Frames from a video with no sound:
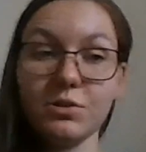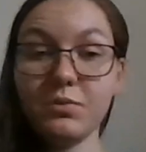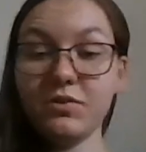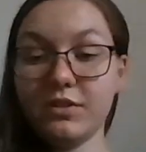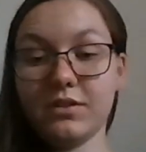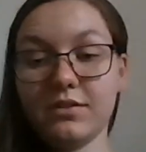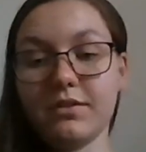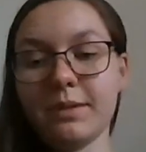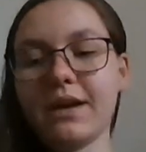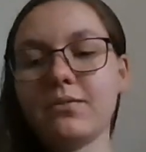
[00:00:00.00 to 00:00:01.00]
moving on
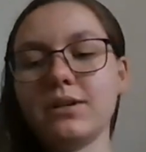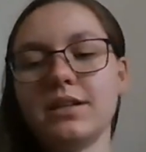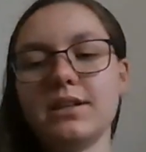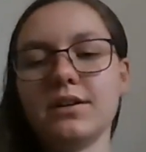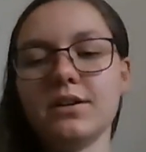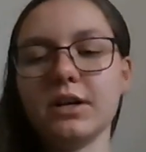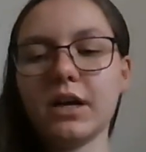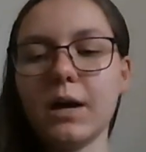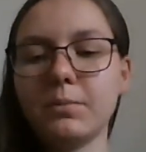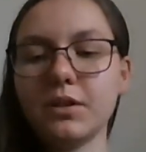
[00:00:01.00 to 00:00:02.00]
from that one, there are
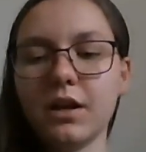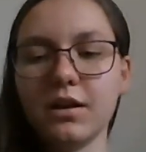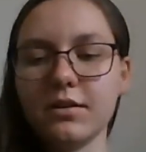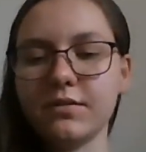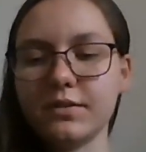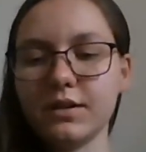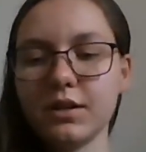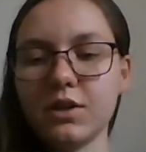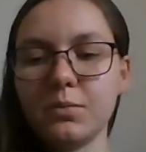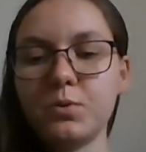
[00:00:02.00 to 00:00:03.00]
a couple of
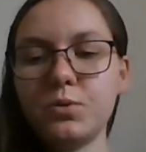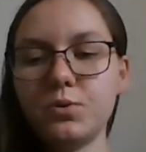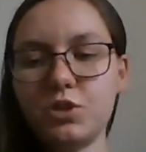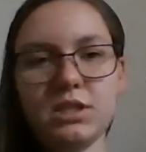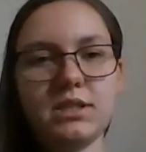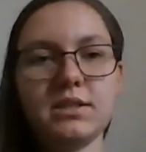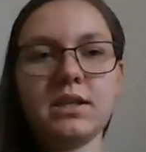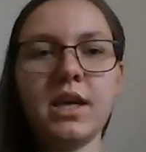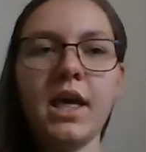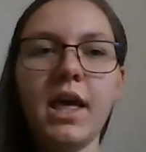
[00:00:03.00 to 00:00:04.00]

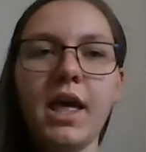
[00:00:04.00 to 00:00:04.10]
Capuchin